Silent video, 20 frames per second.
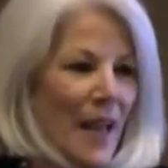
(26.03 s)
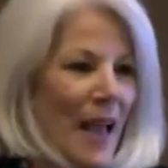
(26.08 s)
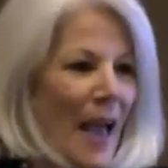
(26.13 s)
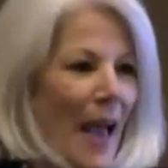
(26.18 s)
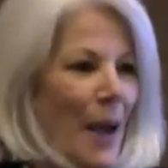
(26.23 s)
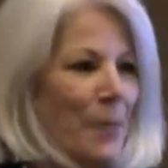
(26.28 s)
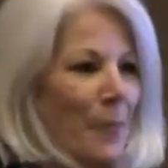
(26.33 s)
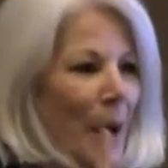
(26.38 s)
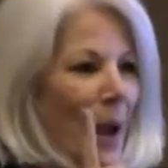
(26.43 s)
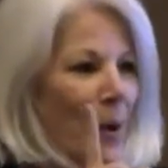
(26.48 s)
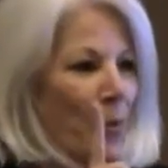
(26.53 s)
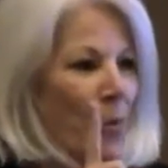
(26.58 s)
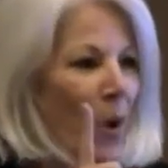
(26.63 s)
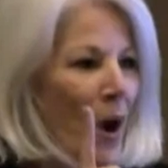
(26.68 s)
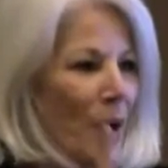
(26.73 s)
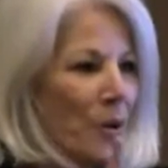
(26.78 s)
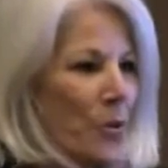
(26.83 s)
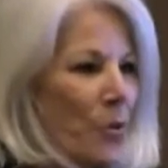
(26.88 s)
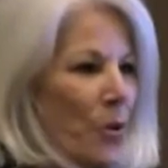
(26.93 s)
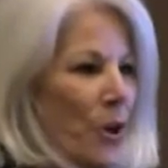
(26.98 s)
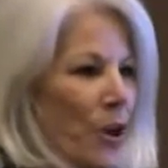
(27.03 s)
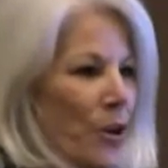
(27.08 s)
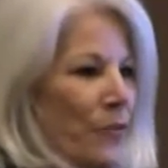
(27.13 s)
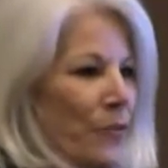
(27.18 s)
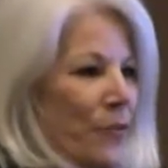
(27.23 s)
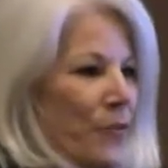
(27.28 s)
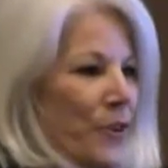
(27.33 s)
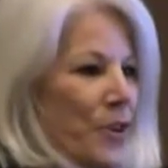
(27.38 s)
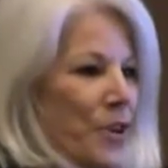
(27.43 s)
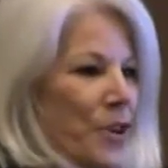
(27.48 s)
And my one
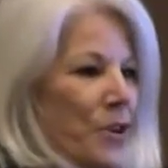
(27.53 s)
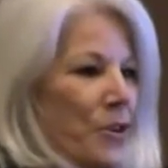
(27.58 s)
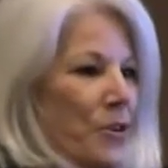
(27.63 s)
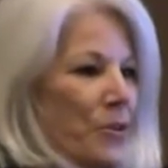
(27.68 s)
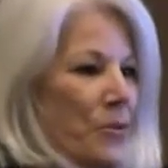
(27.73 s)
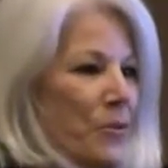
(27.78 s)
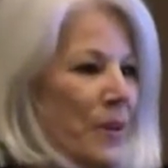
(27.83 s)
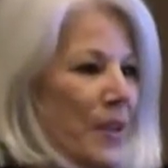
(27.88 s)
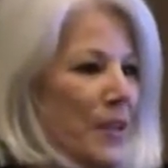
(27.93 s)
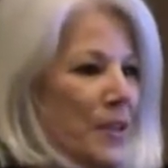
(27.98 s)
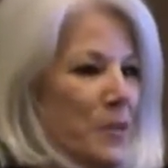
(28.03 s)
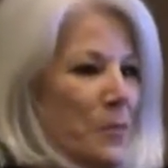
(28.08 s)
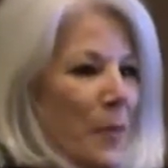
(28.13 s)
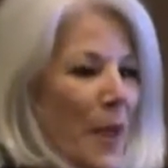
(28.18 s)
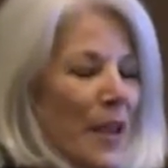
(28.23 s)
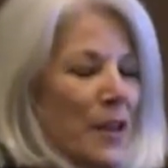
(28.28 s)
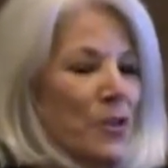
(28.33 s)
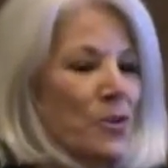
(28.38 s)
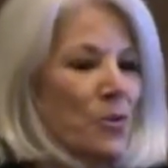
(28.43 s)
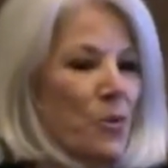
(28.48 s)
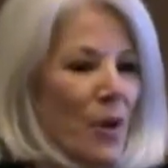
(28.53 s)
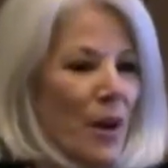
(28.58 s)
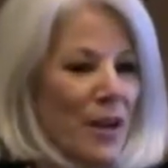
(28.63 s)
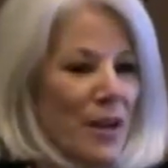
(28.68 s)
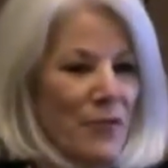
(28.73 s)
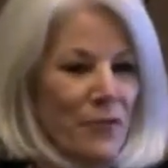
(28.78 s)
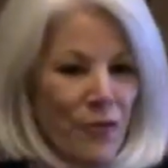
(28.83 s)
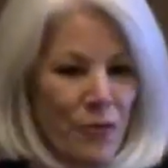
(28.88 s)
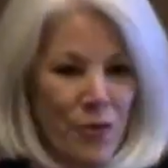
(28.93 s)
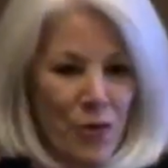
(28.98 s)
word for you is make
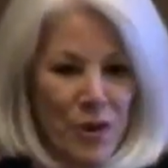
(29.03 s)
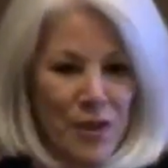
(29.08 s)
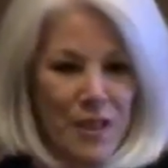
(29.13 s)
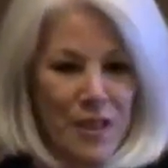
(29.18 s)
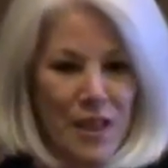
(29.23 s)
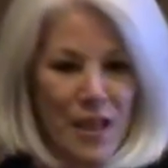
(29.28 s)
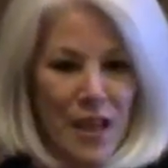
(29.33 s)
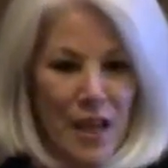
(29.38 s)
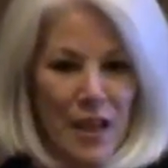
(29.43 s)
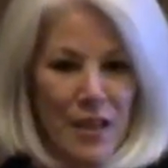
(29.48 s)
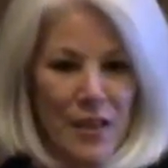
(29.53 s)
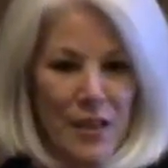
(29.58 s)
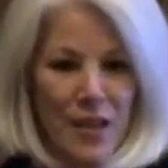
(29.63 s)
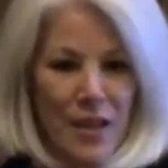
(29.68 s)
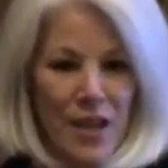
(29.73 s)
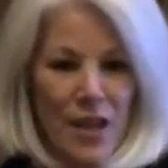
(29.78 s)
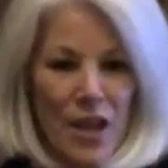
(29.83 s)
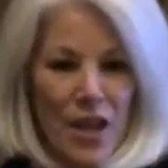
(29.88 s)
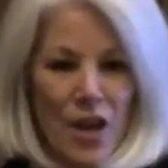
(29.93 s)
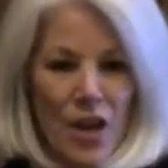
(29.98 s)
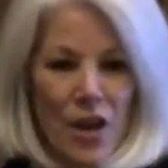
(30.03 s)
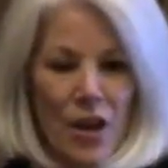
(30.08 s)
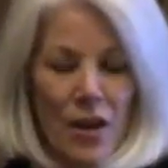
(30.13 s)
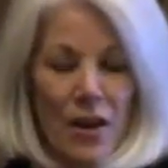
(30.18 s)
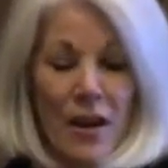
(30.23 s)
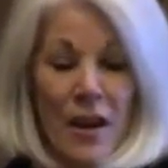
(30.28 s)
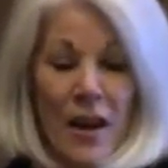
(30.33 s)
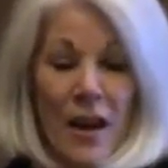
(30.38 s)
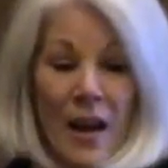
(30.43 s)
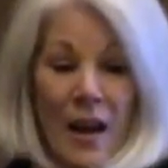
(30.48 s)
2014 the
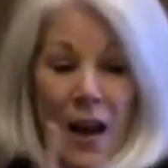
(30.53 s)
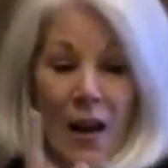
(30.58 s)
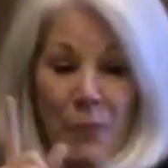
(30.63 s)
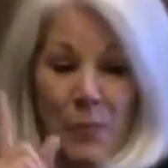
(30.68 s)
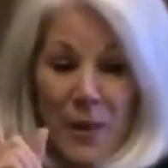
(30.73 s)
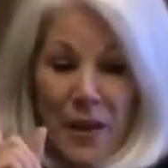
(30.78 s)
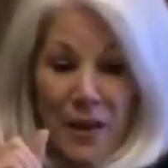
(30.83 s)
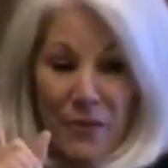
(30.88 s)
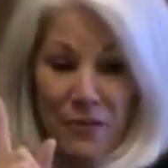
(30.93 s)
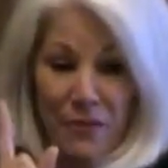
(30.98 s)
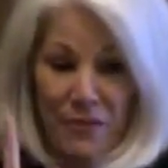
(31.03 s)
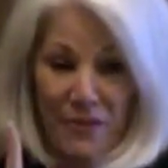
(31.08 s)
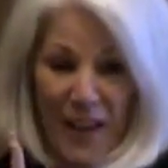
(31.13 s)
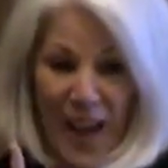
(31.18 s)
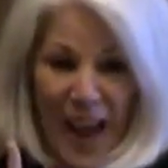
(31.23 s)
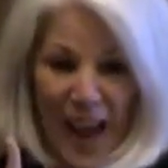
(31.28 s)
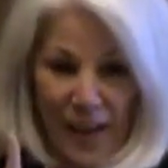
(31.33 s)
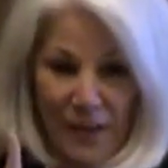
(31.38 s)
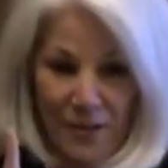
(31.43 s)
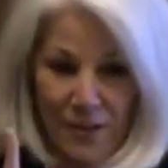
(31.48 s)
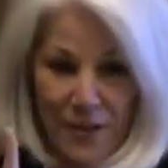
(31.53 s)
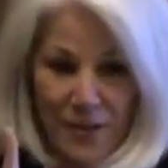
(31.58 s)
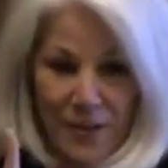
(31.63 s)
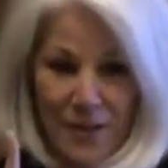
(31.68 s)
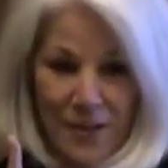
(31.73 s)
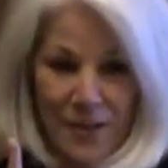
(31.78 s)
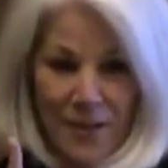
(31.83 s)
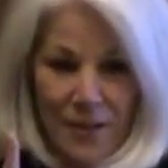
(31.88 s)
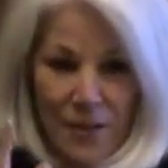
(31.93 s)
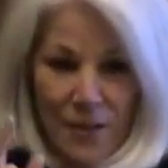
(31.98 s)
year of being
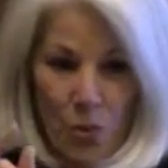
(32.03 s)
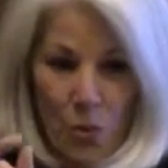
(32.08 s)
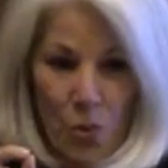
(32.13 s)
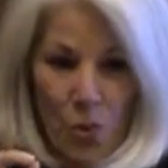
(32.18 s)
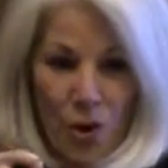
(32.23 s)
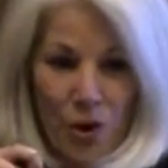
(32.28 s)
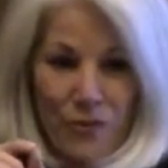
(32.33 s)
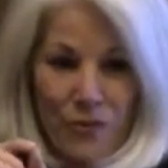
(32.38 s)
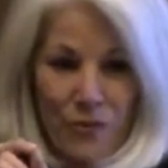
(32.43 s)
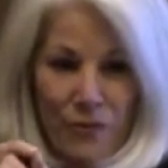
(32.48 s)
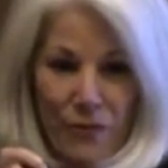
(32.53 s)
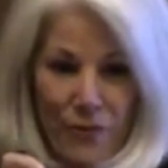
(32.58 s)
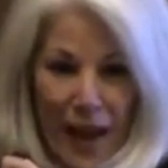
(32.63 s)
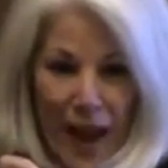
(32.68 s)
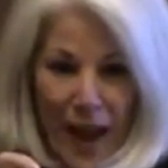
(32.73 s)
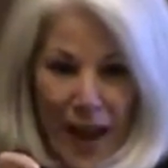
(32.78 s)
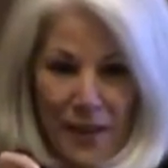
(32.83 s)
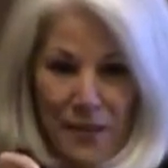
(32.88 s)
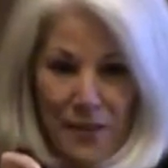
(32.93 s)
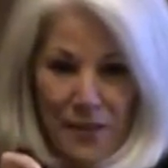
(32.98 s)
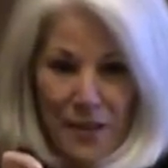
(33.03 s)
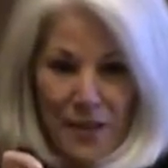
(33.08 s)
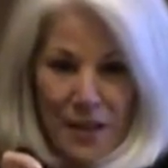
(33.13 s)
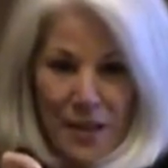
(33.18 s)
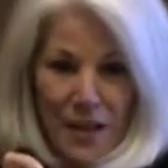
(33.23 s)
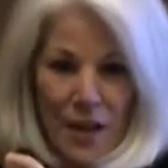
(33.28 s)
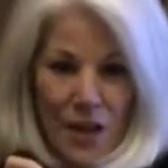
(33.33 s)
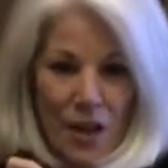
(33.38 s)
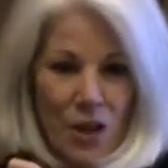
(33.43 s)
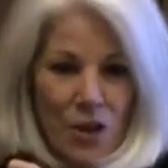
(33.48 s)
fast. The word fast.
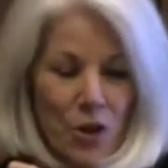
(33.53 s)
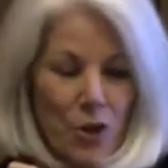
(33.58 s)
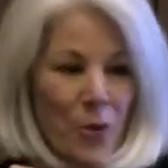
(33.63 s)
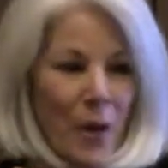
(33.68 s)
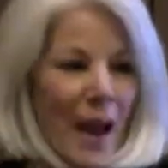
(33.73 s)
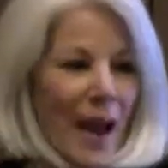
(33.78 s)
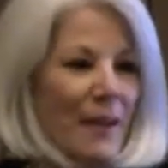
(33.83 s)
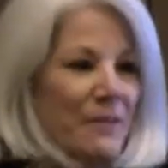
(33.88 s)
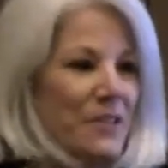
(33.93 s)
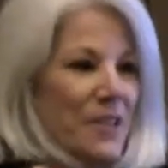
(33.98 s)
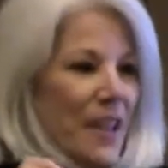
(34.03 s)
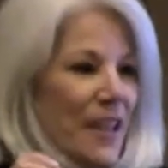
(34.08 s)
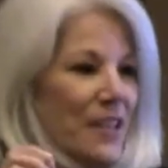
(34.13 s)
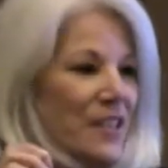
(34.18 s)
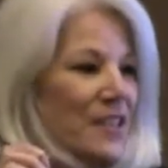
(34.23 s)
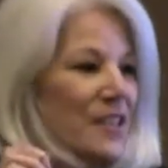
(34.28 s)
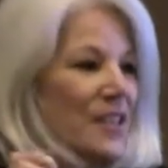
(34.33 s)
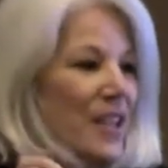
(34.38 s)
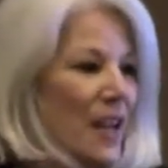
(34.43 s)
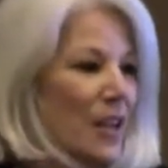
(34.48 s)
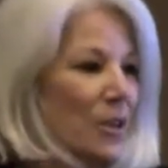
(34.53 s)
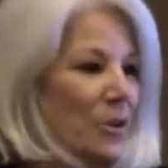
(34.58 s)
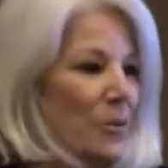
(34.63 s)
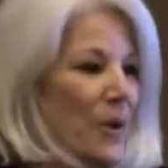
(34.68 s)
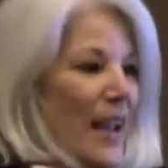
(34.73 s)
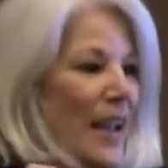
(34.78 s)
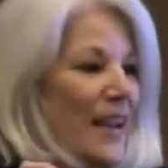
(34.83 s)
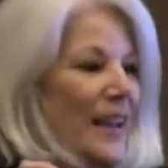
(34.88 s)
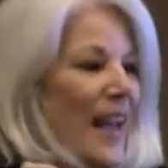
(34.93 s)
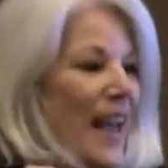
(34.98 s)
You have to
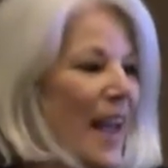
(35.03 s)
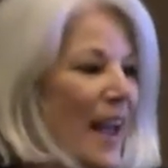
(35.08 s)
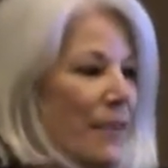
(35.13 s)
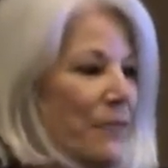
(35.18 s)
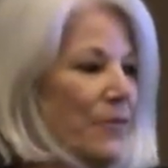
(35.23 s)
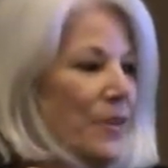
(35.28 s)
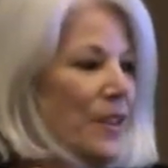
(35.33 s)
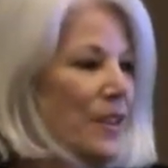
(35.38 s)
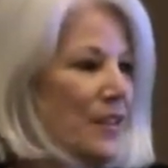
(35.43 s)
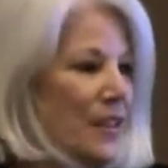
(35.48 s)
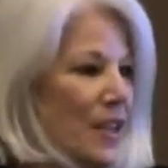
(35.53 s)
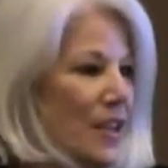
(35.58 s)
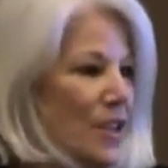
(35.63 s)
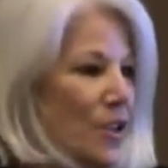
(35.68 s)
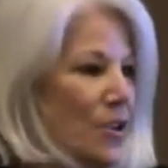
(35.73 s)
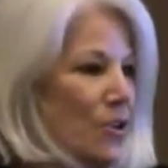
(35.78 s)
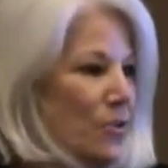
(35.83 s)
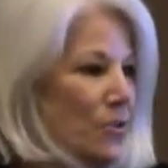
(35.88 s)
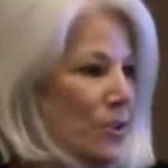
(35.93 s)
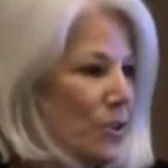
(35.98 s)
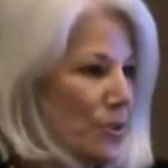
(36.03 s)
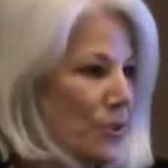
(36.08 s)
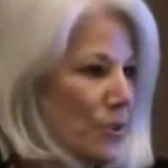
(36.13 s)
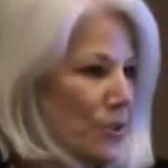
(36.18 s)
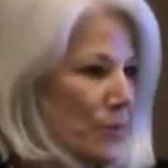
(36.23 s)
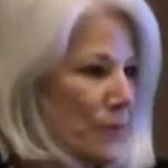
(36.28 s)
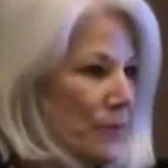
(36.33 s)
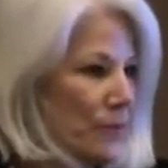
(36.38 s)
accelerate everything you do.